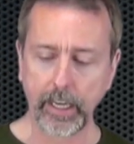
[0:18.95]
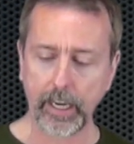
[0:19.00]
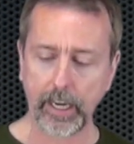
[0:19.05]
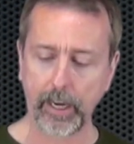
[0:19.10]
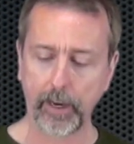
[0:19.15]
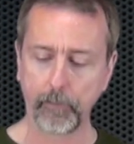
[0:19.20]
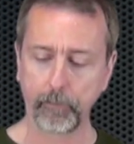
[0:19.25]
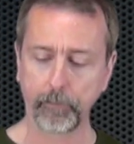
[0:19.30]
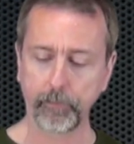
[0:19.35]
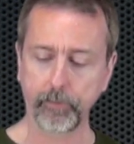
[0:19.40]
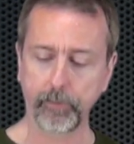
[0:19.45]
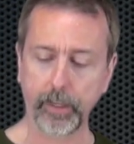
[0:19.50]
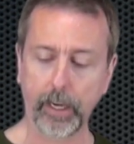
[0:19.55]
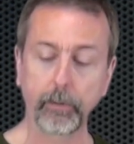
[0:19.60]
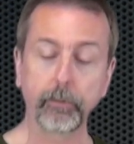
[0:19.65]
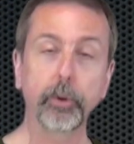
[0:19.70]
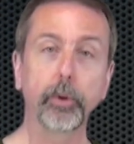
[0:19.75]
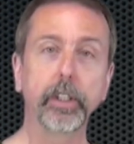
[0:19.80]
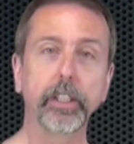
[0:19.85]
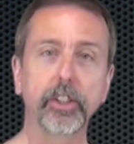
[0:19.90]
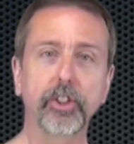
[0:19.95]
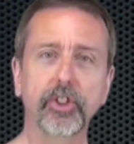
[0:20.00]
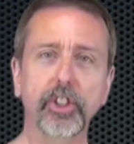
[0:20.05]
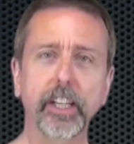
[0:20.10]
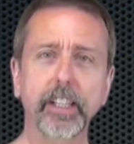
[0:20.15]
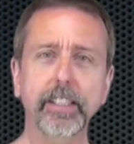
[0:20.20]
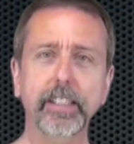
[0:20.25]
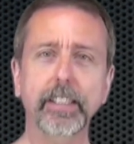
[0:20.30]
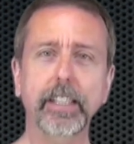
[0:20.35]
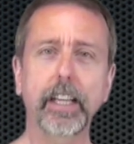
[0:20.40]
I'm doing
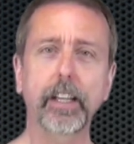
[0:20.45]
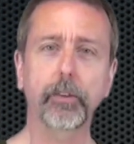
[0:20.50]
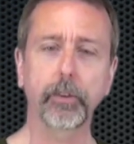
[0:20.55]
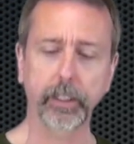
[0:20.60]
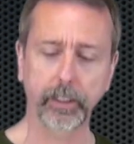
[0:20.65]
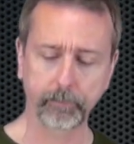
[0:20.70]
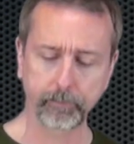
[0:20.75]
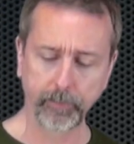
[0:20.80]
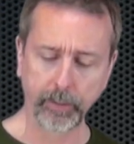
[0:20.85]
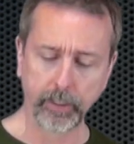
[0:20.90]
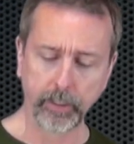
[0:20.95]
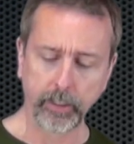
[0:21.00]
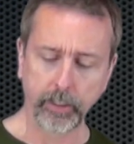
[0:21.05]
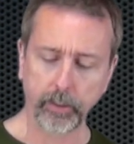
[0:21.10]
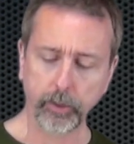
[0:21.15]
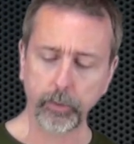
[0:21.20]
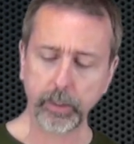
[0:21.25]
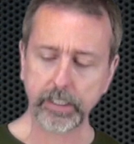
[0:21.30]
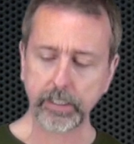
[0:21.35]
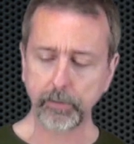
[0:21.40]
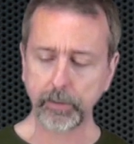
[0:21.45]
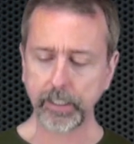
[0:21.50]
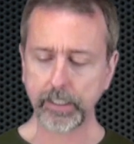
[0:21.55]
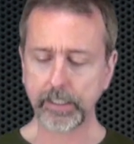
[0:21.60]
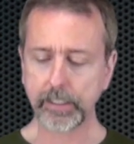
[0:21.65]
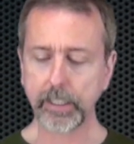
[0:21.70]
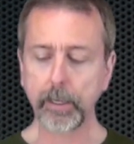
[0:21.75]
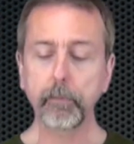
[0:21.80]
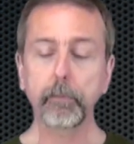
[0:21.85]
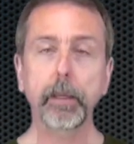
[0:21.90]
just celery. The reason
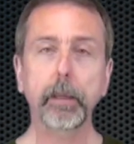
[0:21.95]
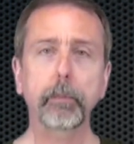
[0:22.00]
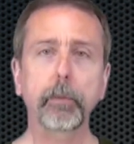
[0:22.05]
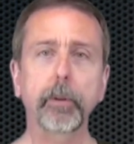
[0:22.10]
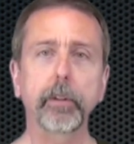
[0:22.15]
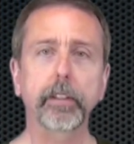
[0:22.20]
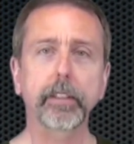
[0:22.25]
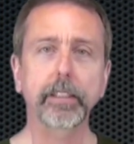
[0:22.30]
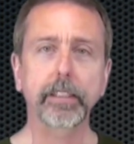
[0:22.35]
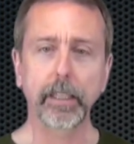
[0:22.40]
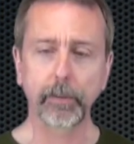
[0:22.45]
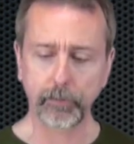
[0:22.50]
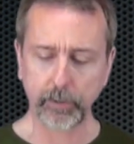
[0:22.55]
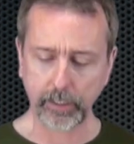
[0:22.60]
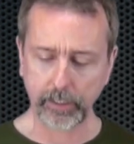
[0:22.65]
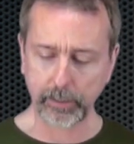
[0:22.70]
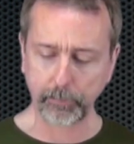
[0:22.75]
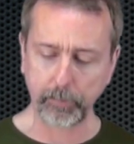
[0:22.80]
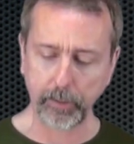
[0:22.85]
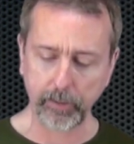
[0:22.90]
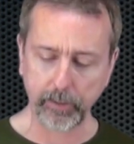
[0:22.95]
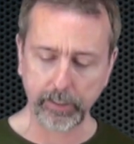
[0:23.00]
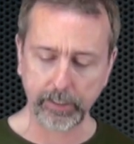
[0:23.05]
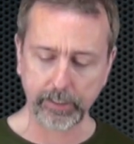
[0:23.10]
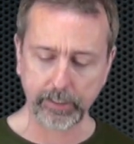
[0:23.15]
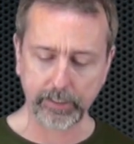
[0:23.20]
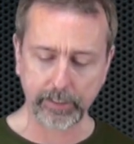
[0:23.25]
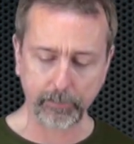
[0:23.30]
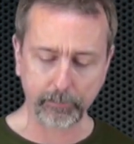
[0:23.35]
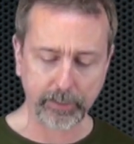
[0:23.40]
because some people seem to
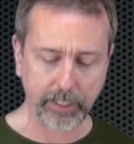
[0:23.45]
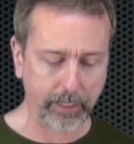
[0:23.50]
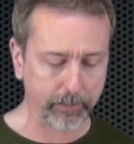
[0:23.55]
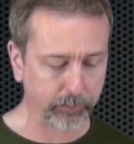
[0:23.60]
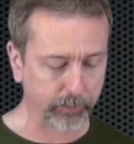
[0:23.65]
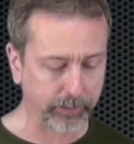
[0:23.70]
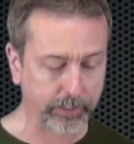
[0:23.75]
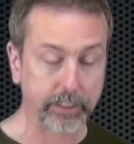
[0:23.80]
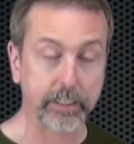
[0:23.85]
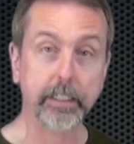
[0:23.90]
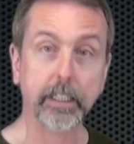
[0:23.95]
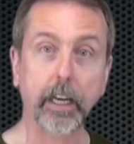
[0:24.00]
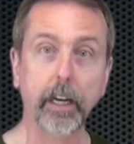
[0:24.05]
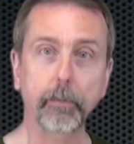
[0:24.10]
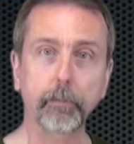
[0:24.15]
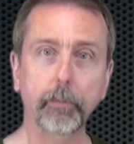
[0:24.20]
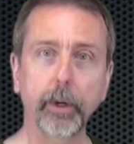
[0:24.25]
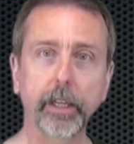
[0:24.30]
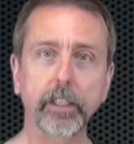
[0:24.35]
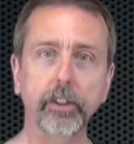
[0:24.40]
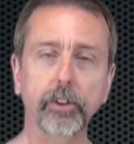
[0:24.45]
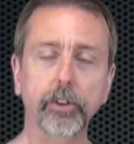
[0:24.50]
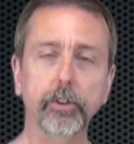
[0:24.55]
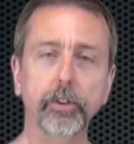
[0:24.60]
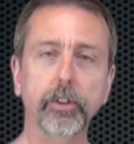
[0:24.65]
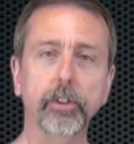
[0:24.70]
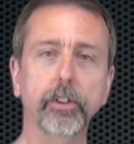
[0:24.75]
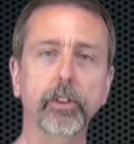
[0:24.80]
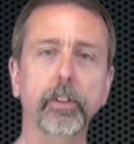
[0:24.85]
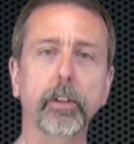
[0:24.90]
experience sometimes with these upright
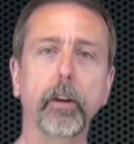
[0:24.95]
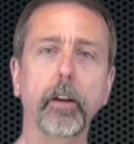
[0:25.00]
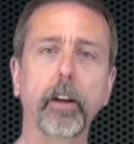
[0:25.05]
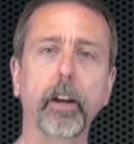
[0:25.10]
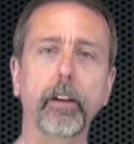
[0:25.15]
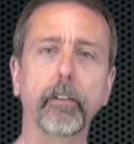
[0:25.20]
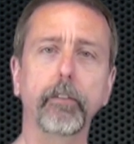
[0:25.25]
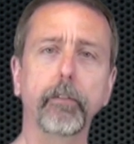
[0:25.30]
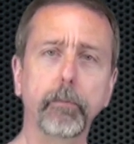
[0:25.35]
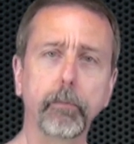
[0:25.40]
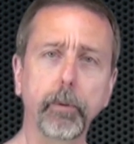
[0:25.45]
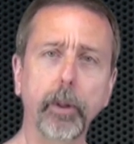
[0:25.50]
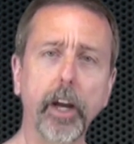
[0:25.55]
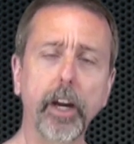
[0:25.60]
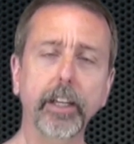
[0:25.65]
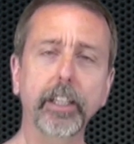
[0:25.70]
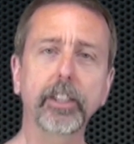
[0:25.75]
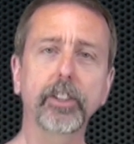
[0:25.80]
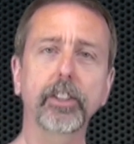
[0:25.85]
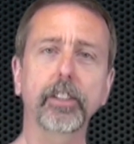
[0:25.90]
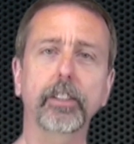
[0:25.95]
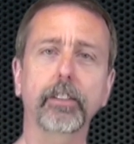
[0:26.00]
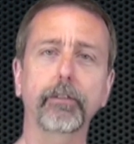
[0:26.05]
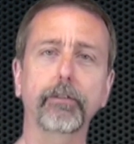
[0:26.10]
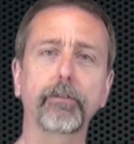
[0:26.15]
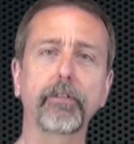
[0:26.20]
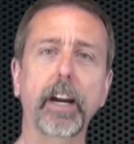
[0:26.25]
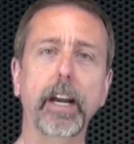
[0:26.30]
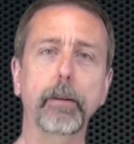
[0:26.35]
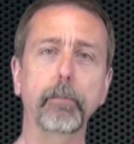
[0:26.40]
juicers blockages of
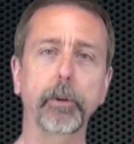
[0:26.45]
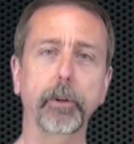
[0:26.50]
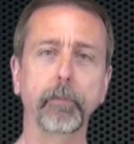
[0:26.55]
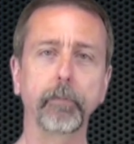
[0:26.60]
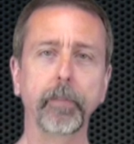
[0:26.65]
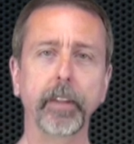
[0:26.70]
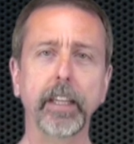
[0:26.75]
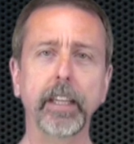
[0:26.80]
fiber.